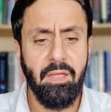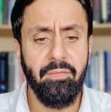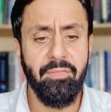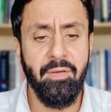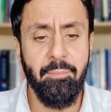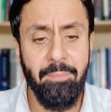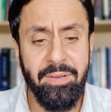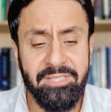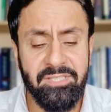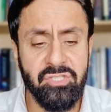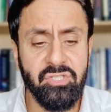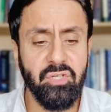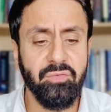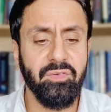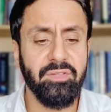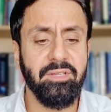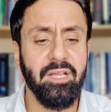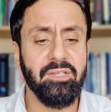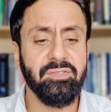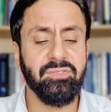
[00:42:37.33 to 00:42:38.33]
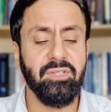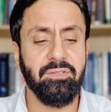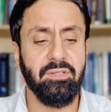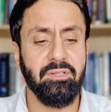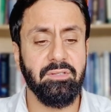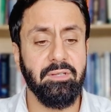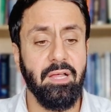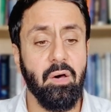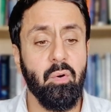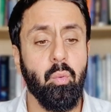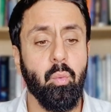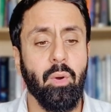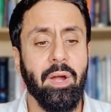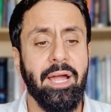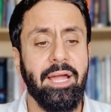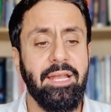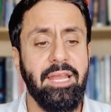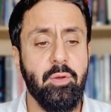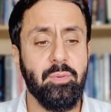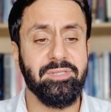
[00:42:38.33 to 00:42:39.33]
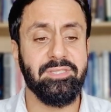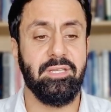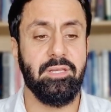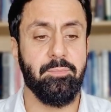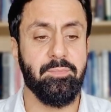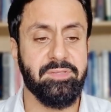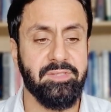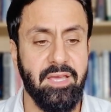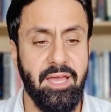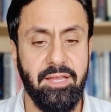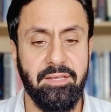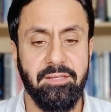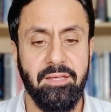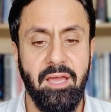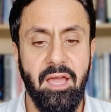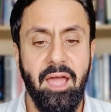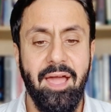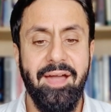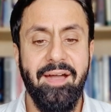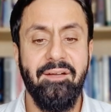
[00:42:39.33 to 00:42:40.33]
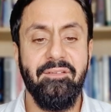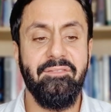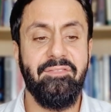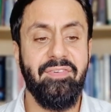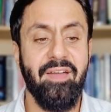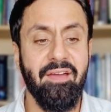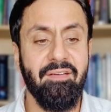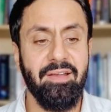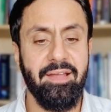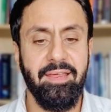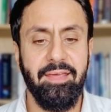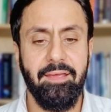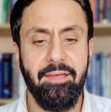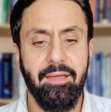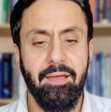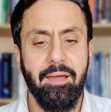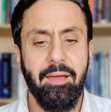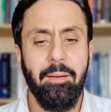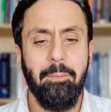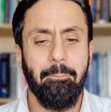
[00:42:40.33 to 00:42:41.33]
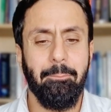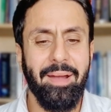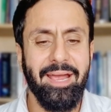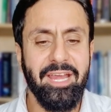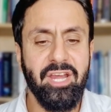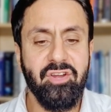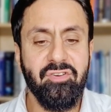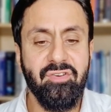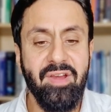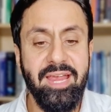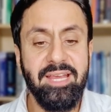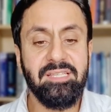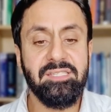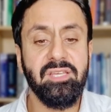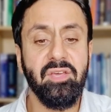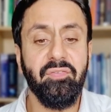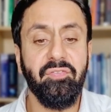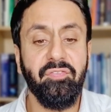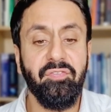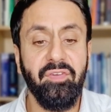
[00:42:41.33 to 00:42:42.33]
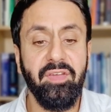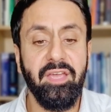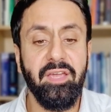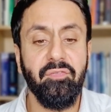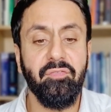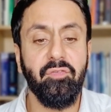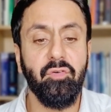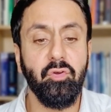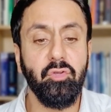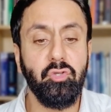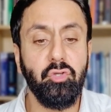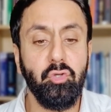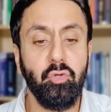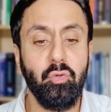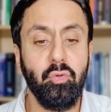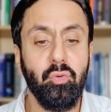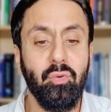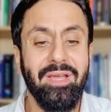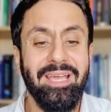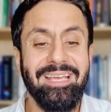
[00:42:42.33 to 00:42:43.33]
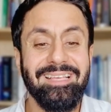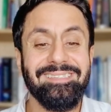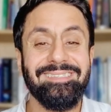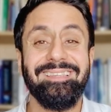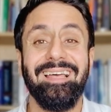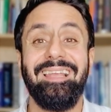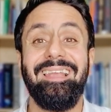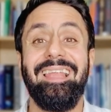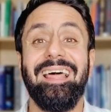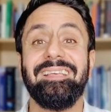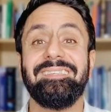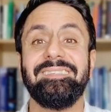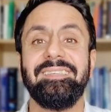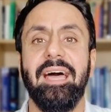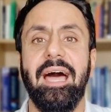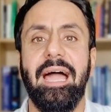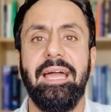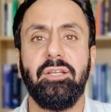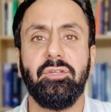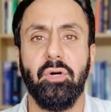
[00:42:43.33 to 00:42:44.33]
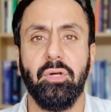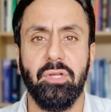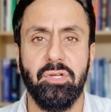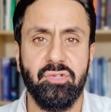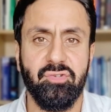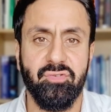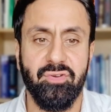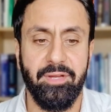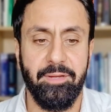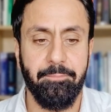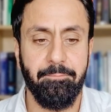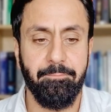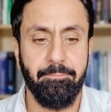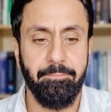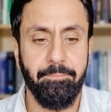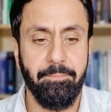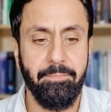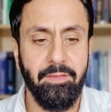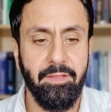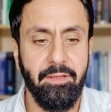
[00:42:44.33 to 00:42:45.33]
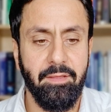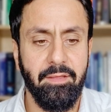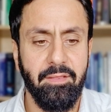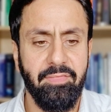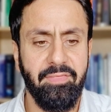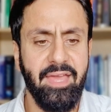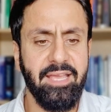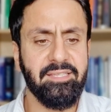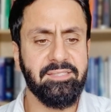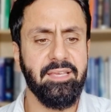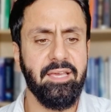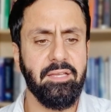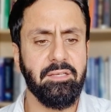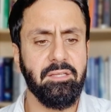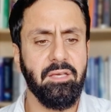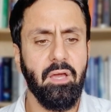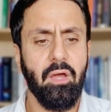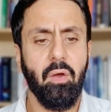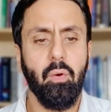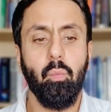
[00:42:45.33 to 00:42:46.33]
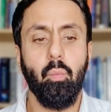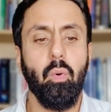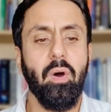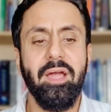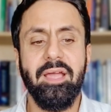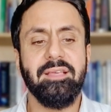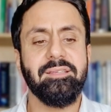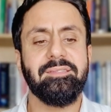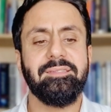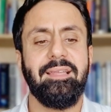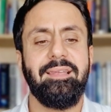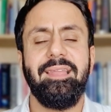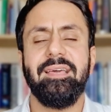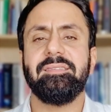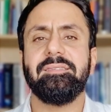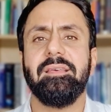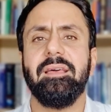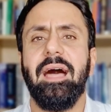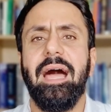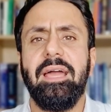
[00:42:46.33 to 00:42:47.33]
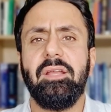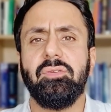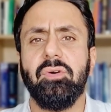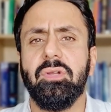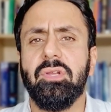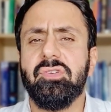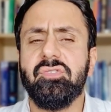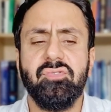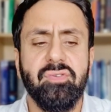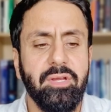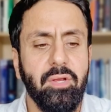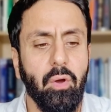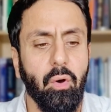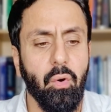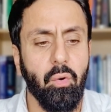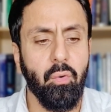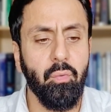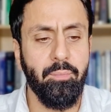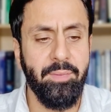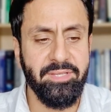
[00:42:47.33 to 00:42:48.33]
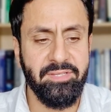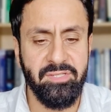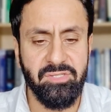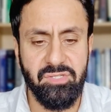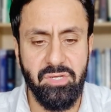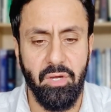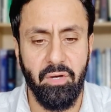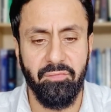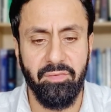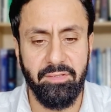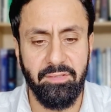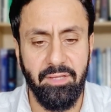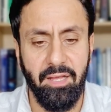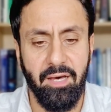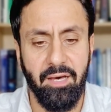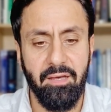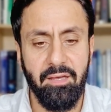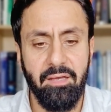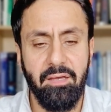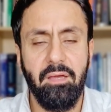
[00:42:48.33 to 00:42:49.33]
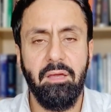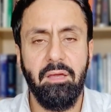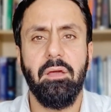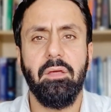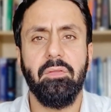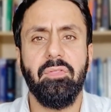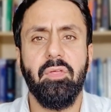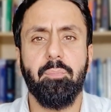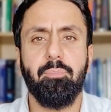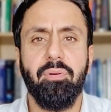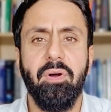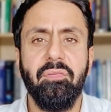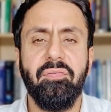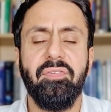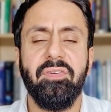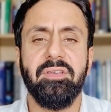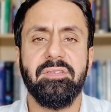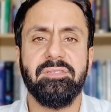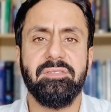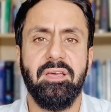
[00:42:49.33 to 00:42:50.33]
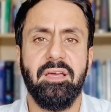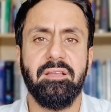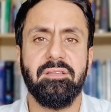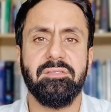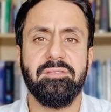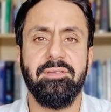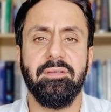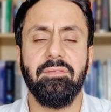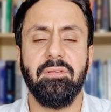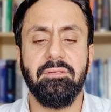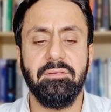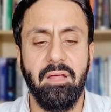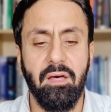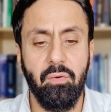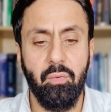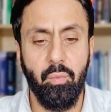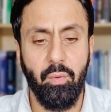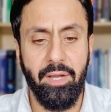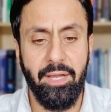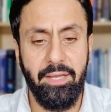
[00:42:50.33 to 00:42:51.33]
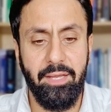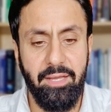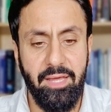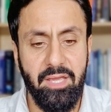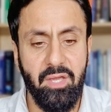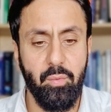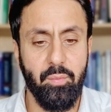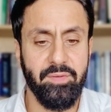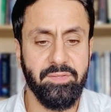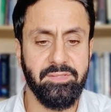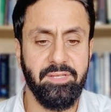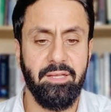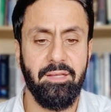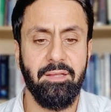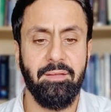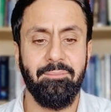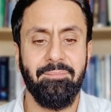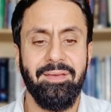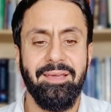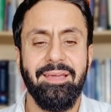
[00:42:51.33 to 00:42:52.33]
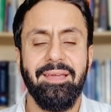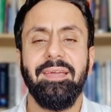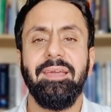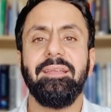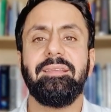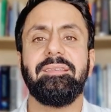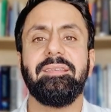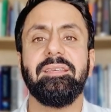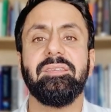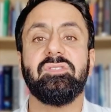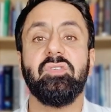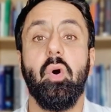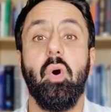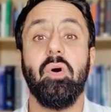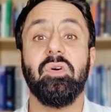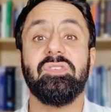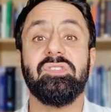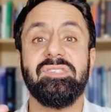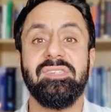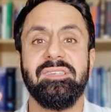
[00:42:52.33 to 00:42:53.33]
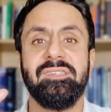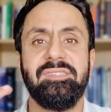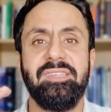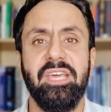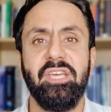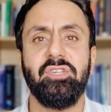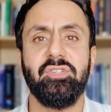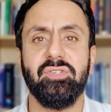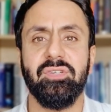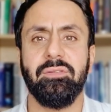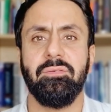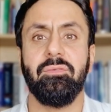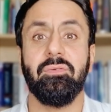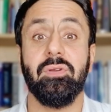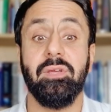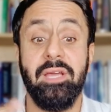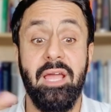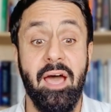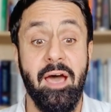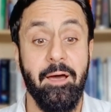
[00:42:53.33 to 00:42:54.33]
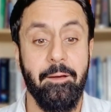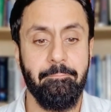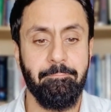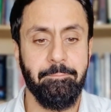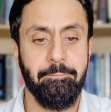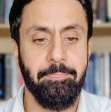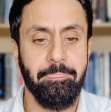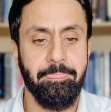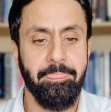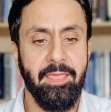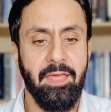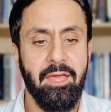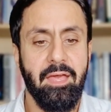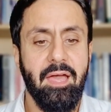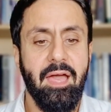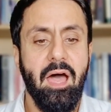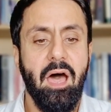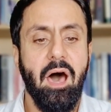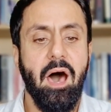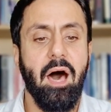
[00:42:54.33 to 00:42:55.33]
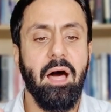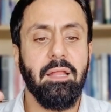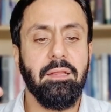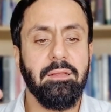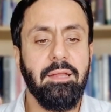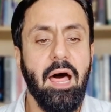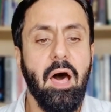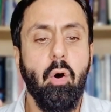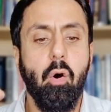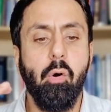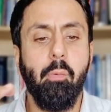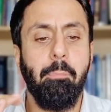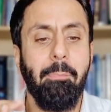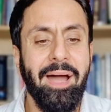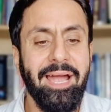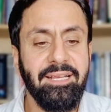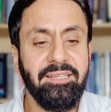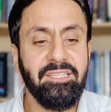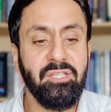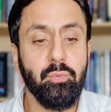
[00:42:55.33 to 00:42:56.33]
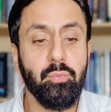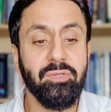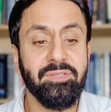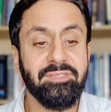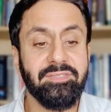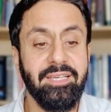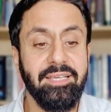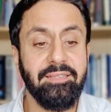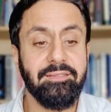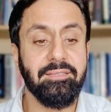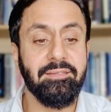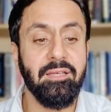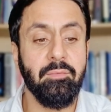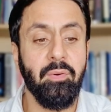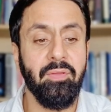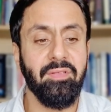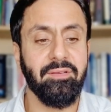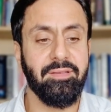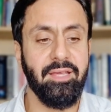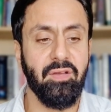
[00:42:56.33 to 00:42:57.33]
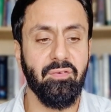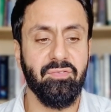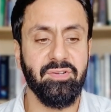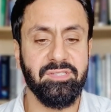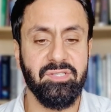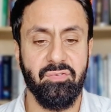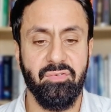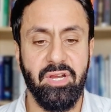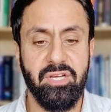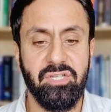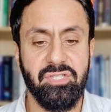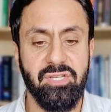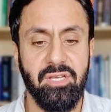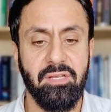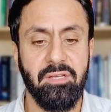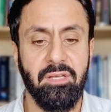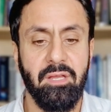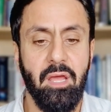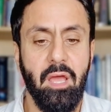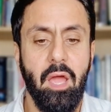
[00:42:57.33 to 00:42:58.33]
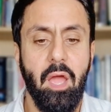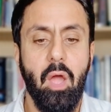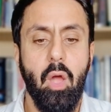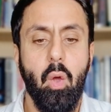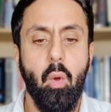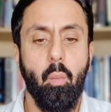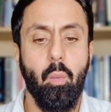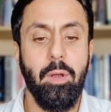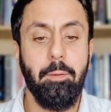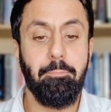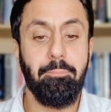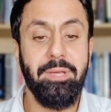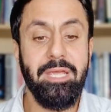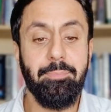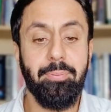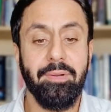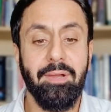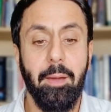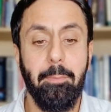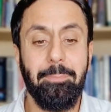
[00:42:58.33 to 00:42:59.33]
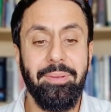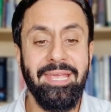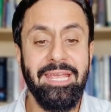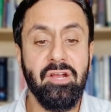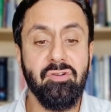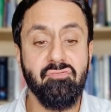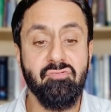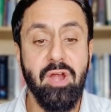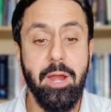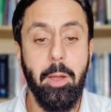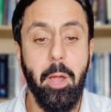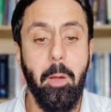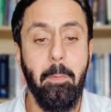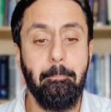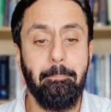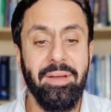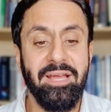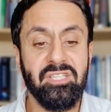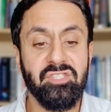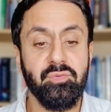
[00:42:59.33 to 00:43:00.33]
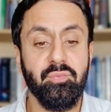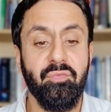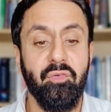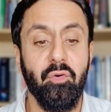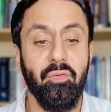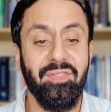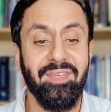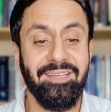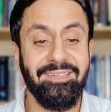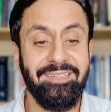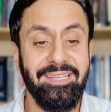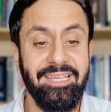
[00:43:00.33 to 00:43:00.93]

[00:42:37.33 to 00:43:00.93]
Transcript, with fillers: the Messenger of Allah sallallahu alaihi wasallam said, "Verily, my greater fear for you is the lesser idolatry." They said, "What is the lesser idolatry, O Messenger of Allah?" The Prophet said sallallahu alaihi wasallam, "It is ostentation, riya." Allah Almighty will say to them on the day of resurrection, when people are being recompensed for their